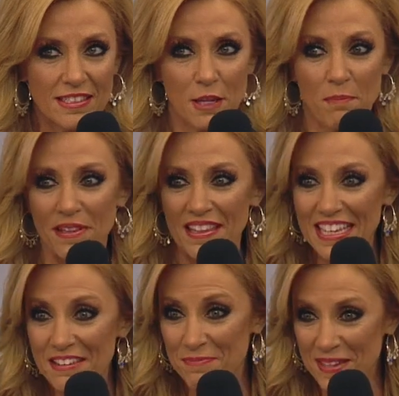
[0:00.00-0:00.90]
to
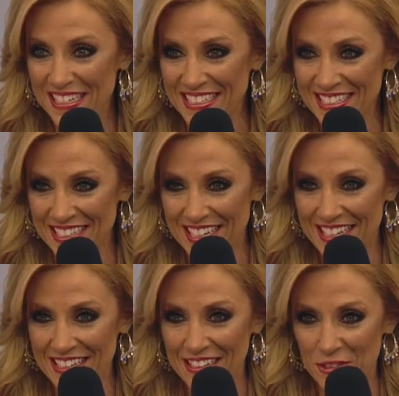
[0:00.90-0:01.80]
believe bigger.
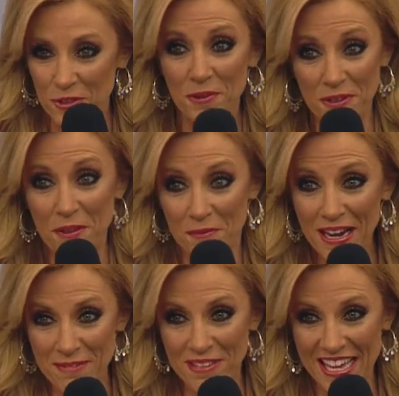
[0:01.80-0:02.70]
So you're in the
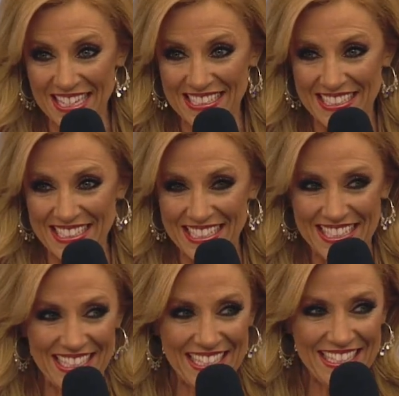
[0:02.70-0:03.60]
right place
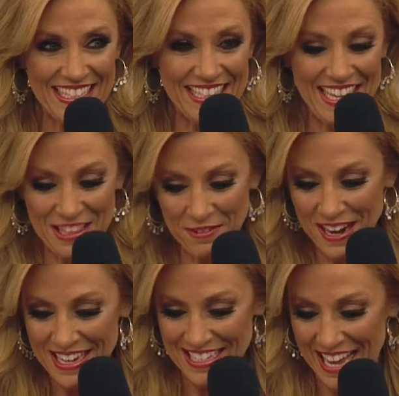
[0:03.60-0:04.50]
at the
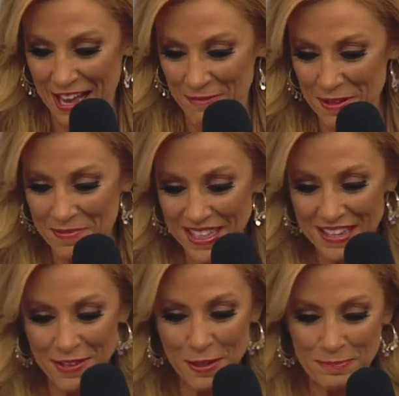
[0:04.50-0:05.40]
right time. You
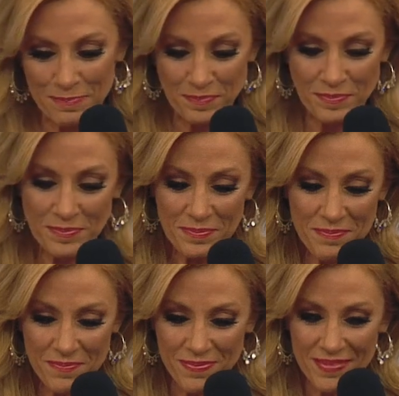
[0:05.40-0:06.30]
believe it?
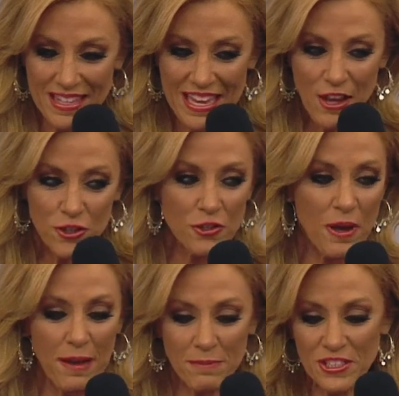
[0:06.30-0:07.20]
So
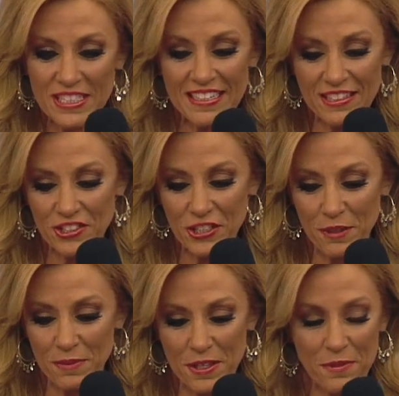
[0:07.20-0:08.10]
I'm just going to
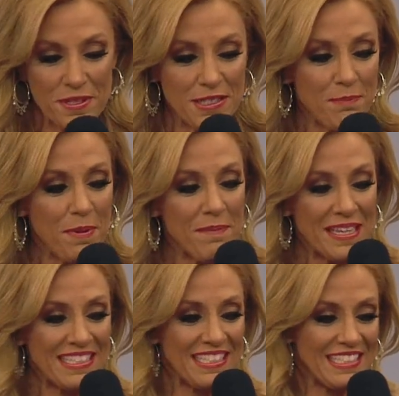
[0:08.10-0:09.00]
share with you a simple
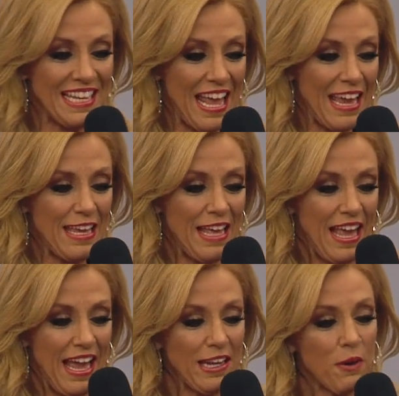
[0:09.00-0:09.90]
message today.
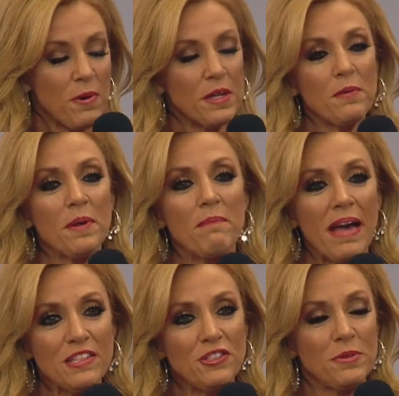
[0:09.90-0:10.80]
And I want to
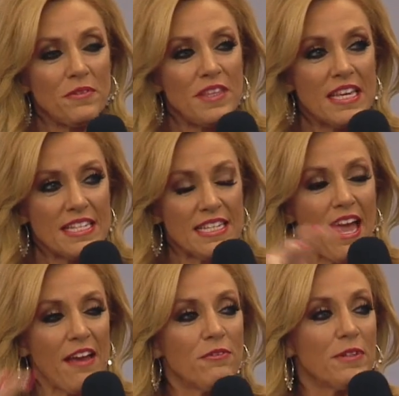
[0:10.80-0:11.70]
remind you of this.
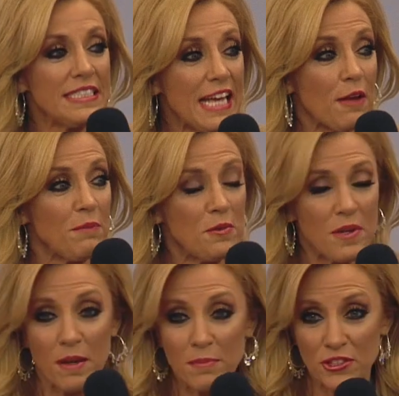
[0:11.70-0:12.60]
Every time you
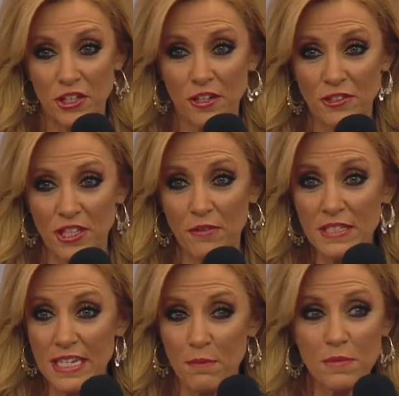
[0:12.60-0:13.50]
come to church, every
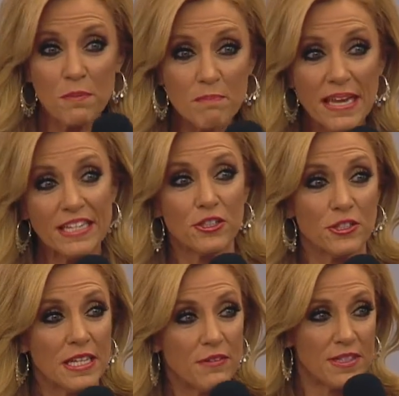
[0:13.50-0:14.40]
time you make
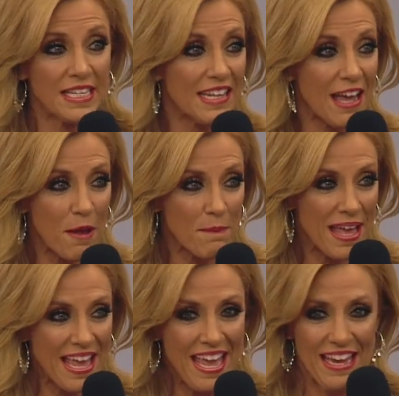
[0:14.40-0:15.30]
yourself get up
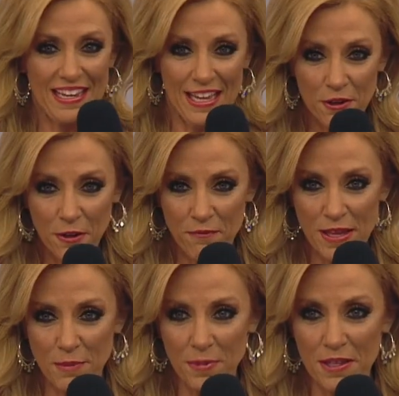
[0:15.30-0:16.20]
and hear a
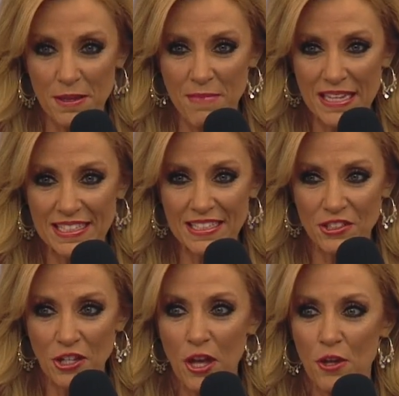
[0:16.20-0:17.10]
faith building
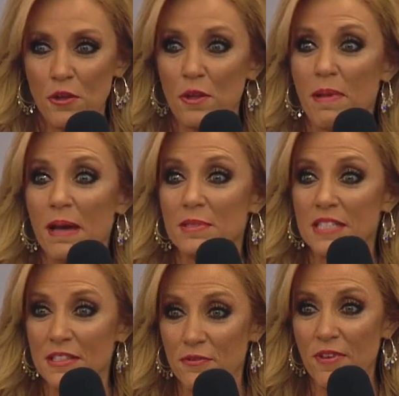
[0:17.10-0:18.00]
message, you know, the Bible
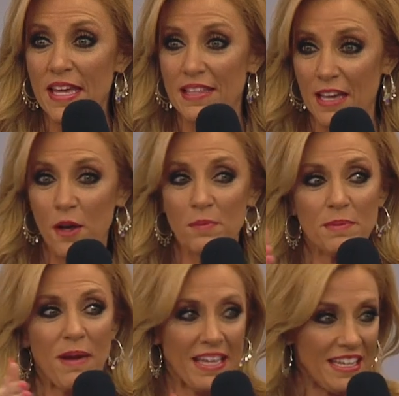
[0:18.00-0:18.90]
says faith comes
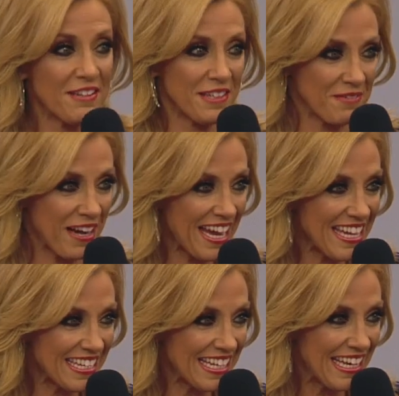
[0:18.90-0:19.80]
by hearing,
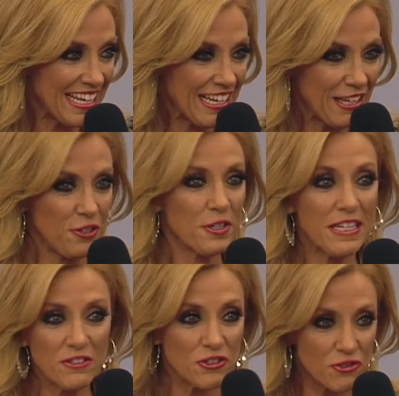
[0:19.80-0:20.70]
right? You're
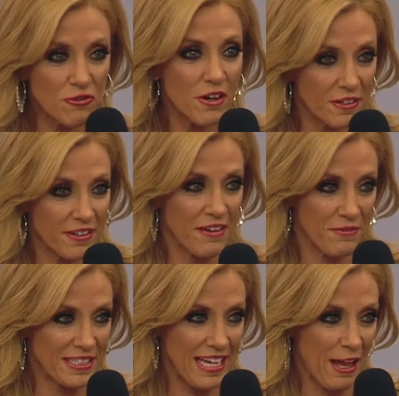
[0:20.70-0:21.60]
getting stronger
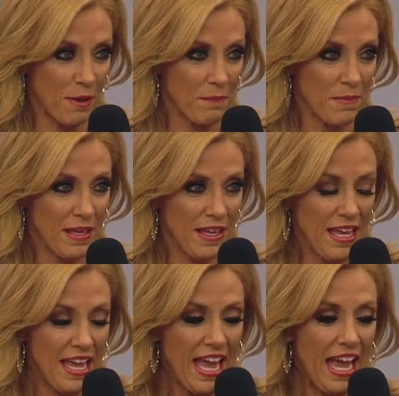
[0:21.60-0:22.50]
every time.
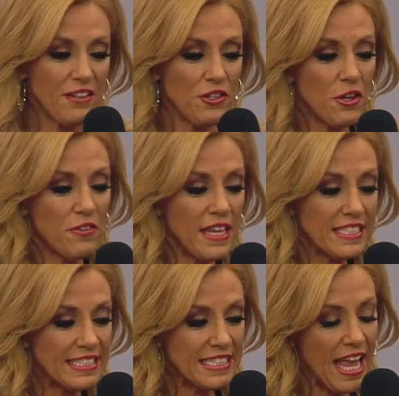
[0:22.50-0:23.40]
And you know, they
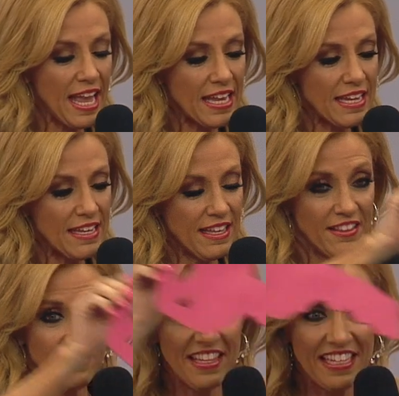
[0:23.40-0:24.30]
say
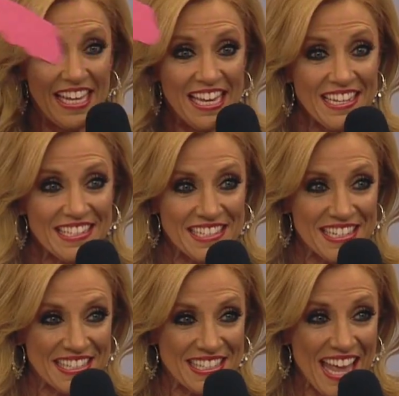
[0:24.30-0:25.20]
the key to
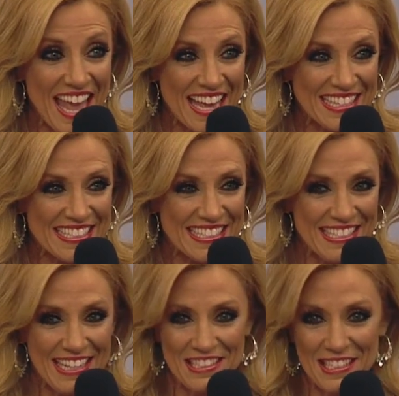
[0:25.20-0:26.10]
success,
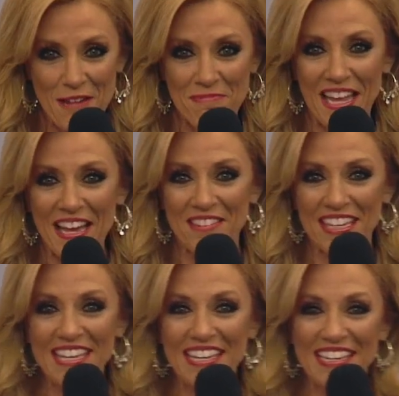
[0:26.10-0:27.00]
I just happen to have a
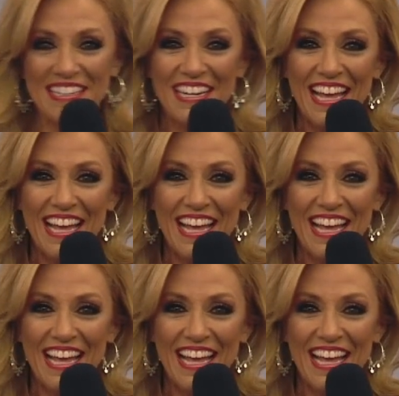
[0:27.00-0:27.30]
key here,